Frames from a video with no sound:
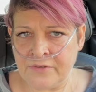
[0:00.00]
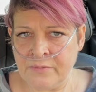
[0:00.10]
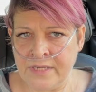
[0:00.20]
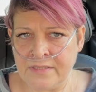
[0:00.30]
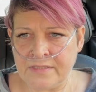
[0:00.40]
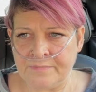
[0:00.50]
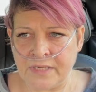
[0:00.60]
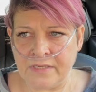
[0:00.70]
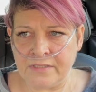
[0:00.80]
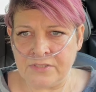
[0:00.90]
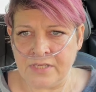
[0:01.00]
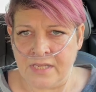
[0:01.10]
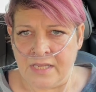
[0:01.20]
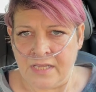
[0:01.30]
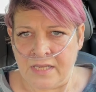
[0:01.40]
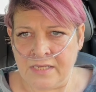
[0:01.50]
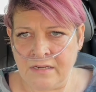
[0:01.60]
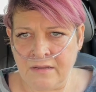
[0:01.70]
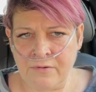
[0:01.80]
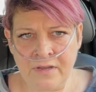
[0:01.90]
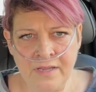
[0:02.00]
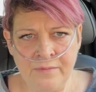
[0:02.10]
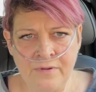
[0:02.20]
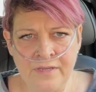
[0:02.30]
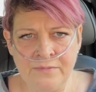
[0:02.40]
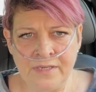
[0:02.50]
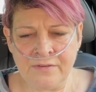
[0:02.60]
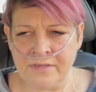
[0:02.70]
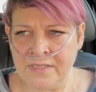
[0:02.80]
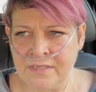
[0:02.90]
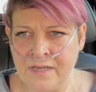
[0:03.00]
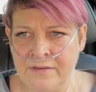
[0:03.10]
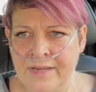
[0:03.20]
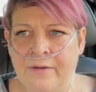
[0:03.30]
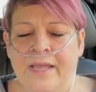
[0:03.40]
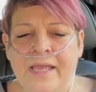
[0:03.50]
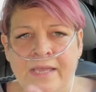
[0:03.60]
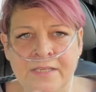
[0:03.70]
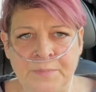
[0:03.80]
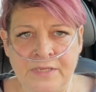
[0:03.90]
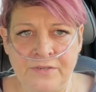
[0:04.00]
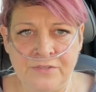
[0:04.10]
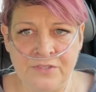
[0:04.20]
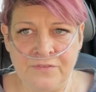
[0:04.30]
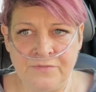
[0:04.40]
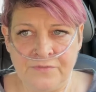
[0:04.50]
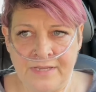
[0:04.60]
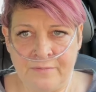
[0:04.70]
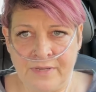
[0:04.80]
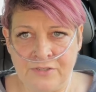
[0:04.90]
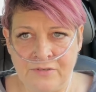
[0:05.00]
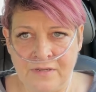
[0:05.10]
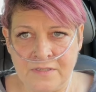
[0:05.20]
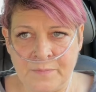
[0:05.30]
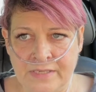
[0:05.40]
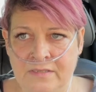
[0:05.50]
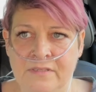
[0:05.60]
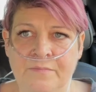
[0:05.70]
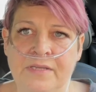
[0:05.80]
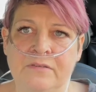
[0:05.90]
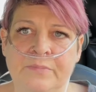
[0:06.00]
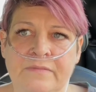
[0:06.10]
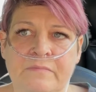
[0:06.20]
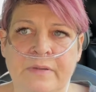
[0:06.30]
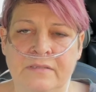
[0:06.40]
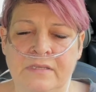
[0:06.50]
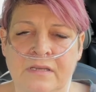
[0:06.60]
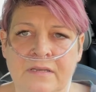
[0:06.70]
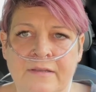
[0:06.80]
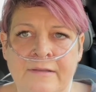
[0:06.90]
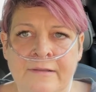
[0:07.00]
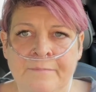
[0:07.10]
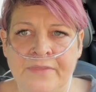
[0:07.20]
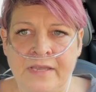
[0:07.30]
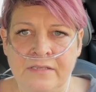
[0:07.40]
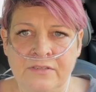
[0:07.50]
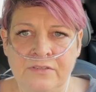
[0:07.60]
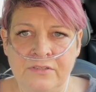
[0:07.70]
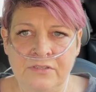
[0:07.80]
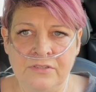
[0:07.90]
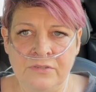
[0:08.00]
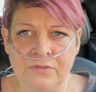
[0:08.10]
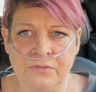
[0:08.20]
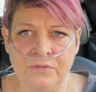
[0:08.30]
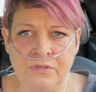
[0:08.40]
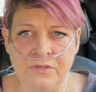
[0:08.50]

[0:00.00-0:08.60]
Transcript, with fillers: wheels so much. And you're like, why do I not need to go now? It's because you've now made your lungs better and you've made your breathing better, and you